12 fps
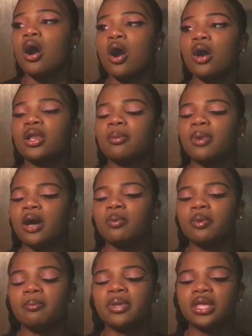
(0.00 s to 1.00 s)
all
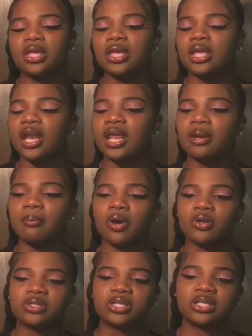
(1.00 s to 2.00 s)
about with me it ain't
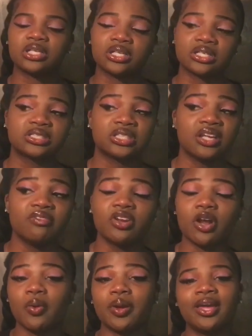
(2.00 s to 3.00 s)
about the looks
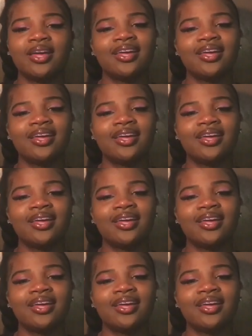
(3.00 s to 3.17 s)
even though